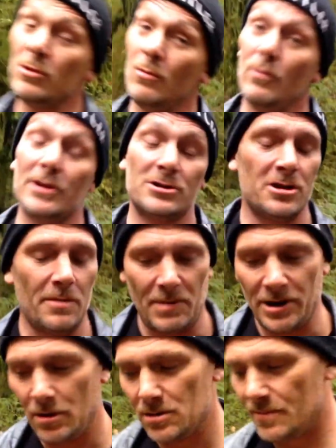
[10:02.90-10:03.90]
wish that my
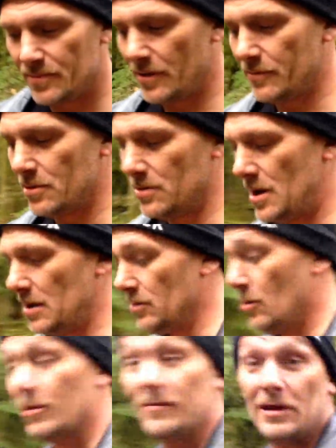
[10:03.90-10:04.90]
younger brother,
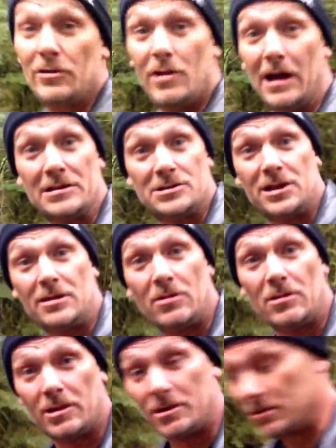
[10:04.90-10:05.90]
Logan, that you guys seen
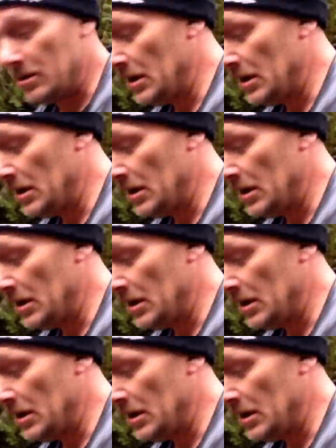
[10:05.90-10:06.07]
earlier,